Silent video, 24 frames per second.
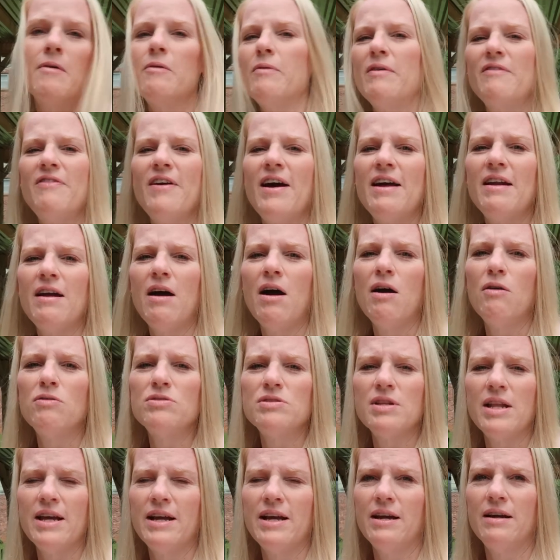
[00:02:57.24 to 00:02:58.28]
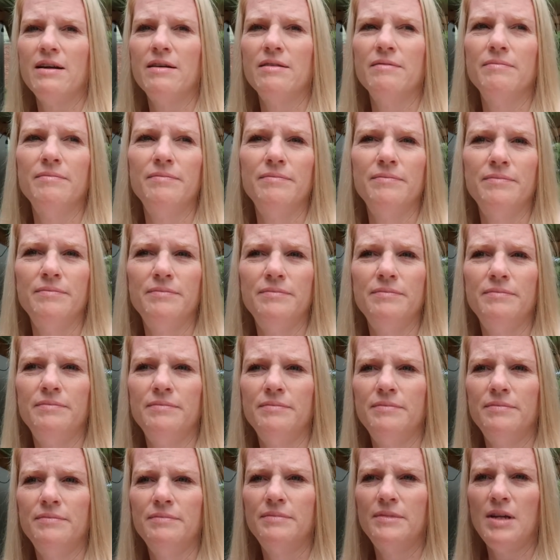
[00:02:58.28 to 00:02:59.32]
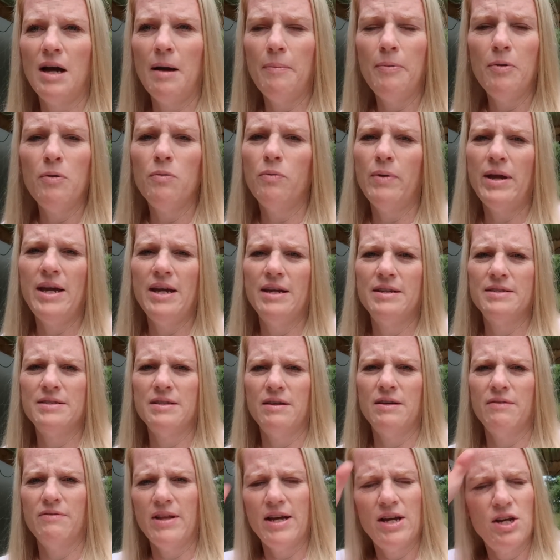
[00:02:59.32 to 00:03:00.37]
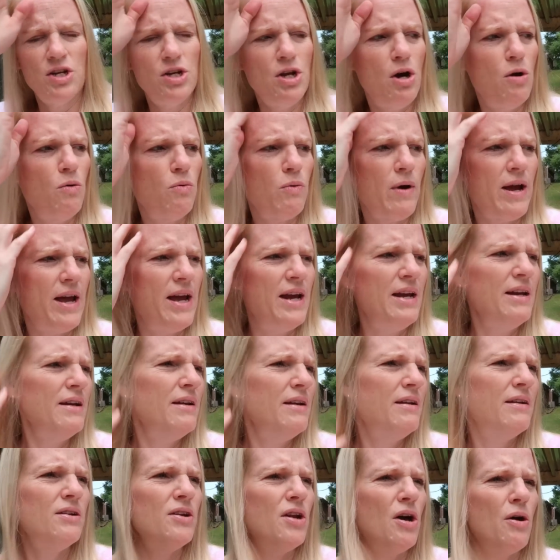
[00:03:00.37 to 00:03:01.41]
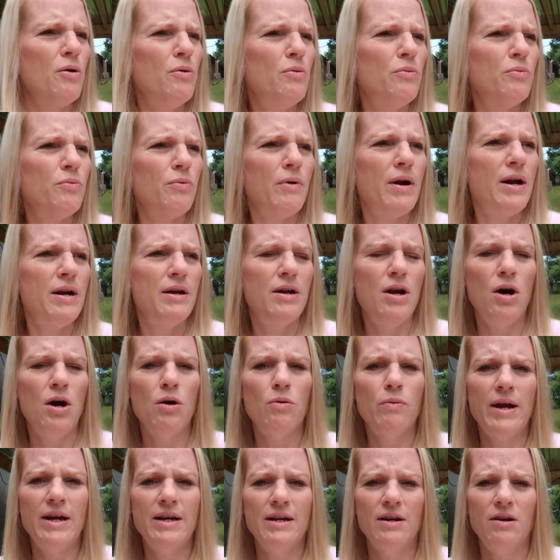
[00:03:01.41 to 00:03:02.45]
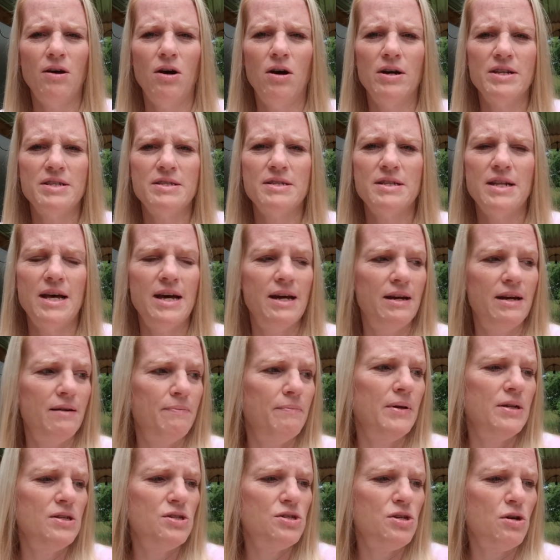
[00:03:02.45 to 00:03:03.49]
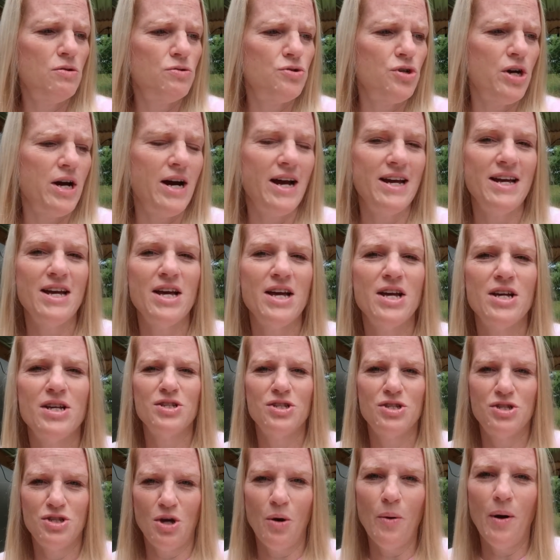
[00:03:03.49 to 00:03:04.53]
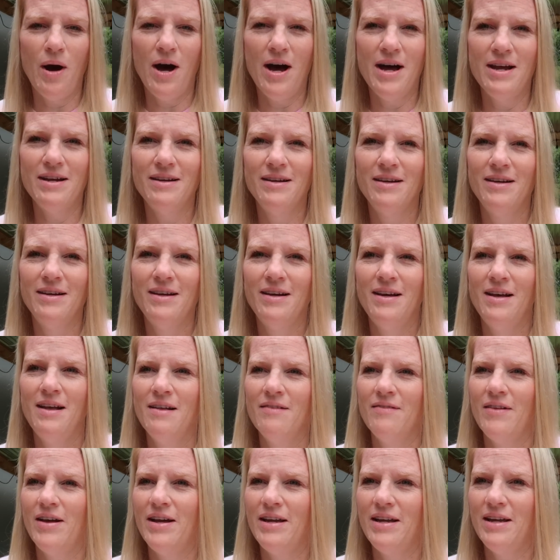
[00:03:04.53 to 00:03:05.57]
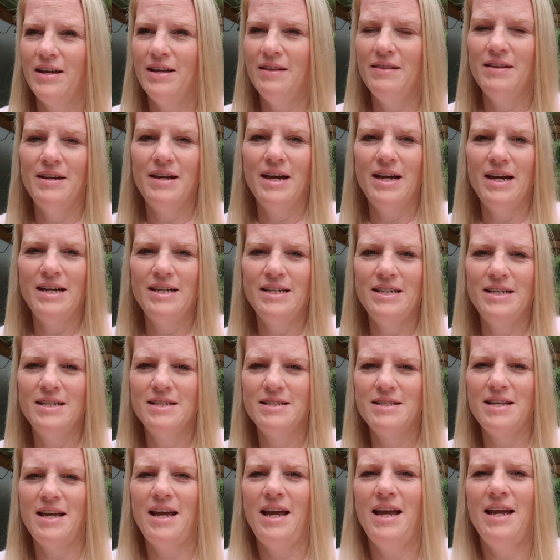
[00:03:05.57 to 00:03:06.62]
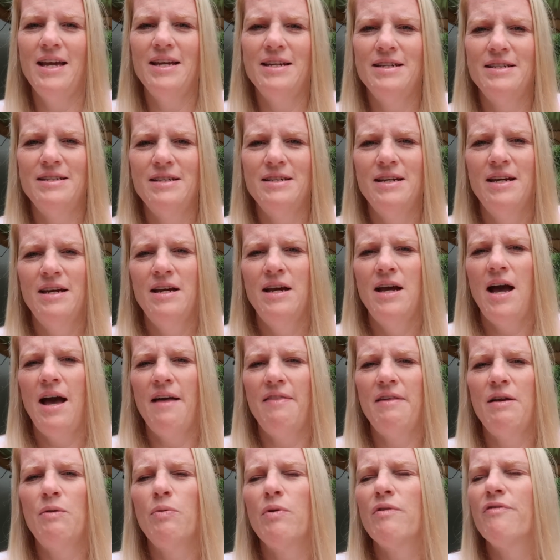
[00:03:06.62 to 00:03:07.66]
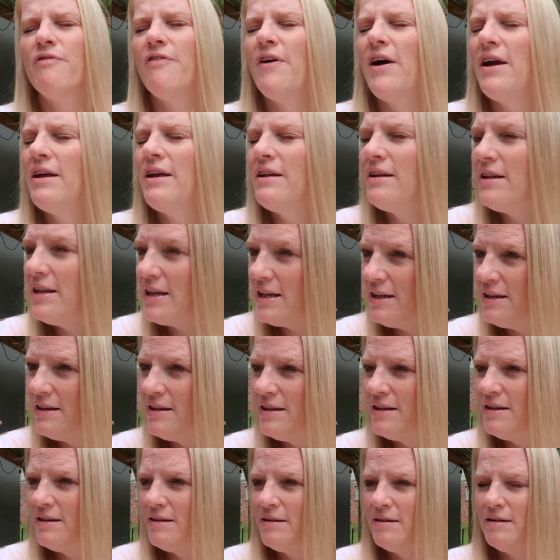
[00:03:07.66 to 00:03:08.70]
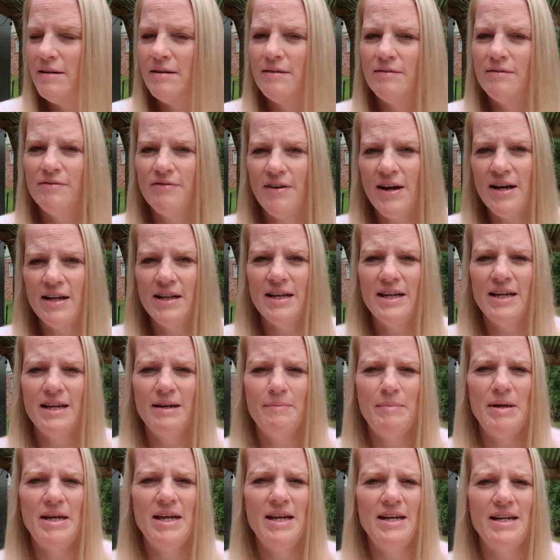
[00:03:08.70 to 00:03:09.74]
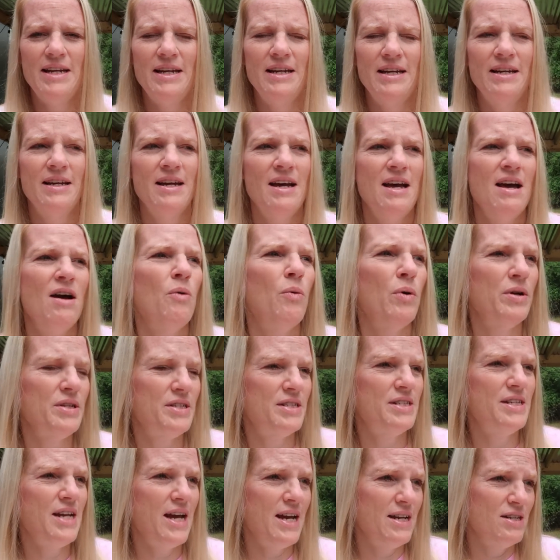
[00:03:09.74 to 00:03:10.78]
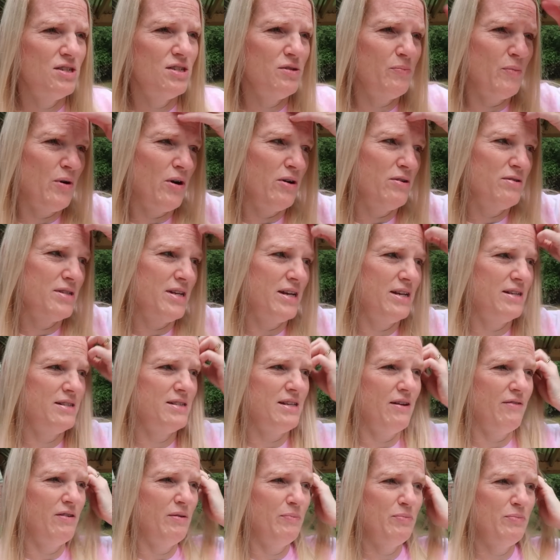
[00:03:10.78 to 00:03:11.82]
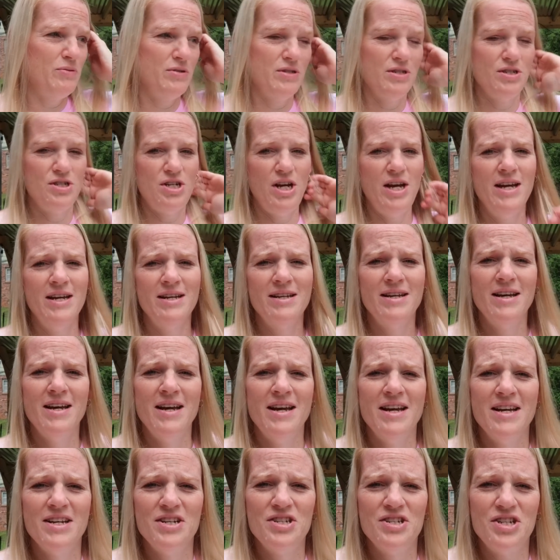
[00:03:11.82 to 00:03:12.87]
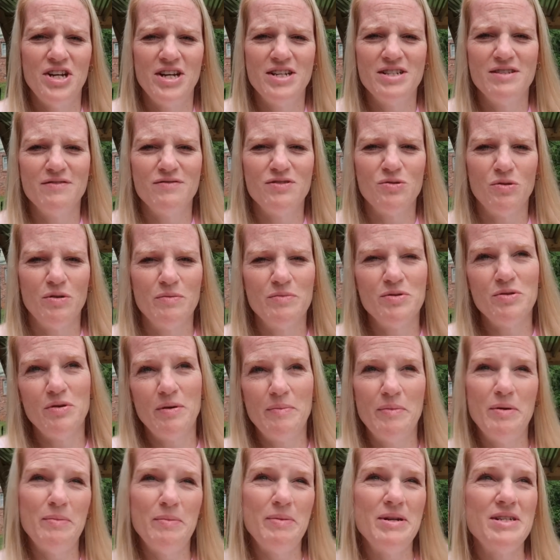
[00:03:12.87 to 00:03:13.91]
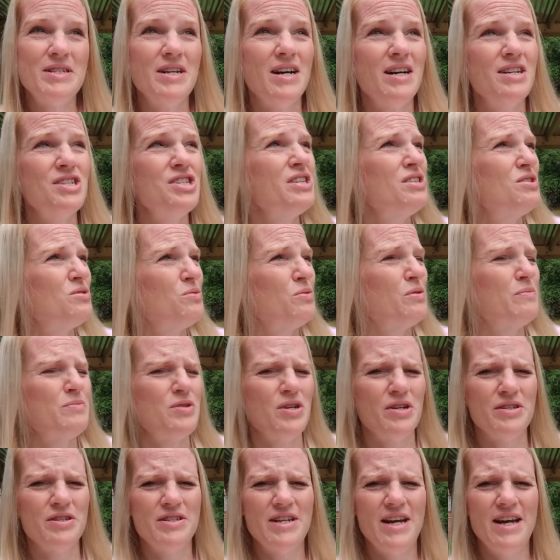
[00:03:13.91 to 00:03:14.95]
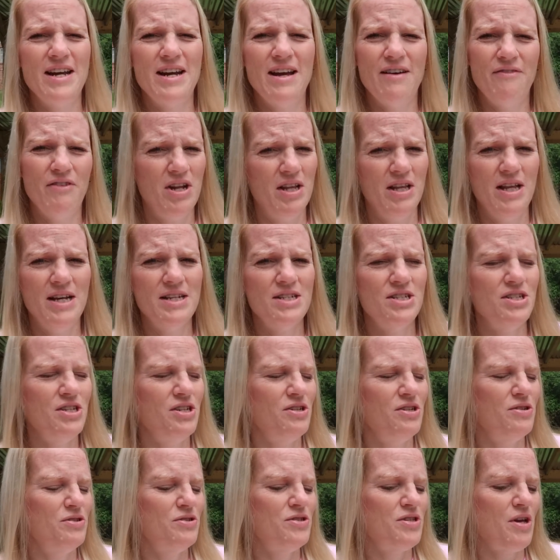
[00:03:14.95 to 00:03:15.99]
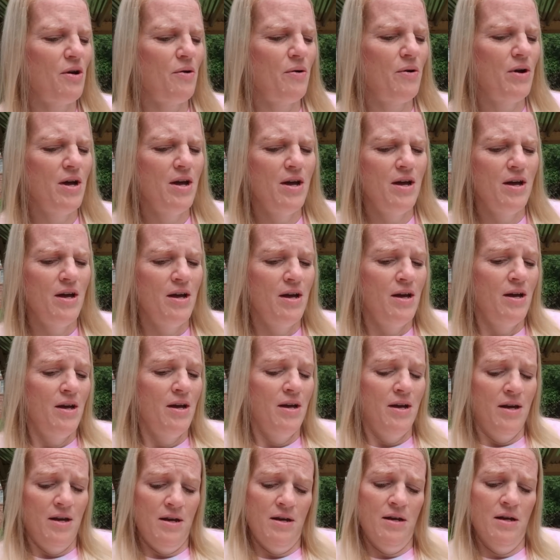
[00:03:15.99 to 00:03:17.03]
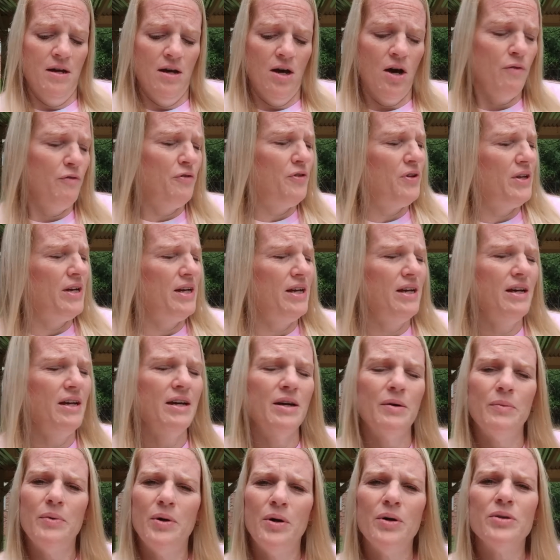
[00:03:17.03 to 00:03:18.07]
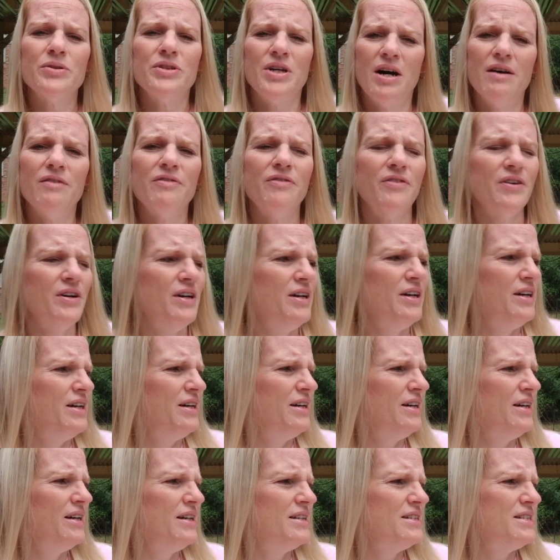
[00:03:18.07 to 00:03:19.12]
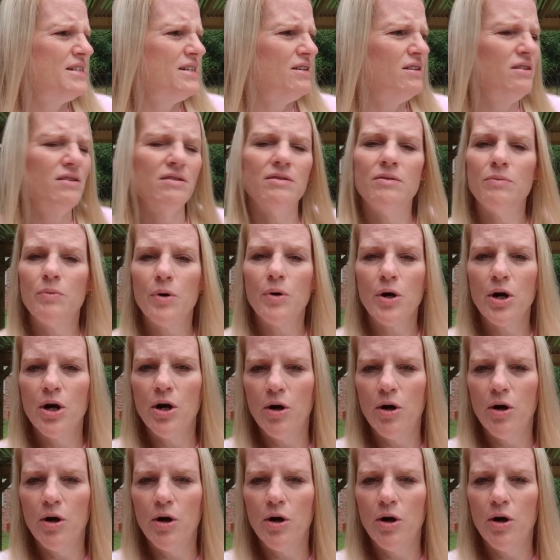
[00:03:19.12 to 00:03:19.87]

But we've had, oh, like a couple weeks of like no rain, no, no rain at all. It's like been so dry, so hot, like in the nineties, and I think we're finally finally gonna be getting, well, today and tomorrow is like seventy percent ch chance of storms, so I'm gonna be dodging storms all day, and I've got a lot to do, so hopefully it will hold off until we're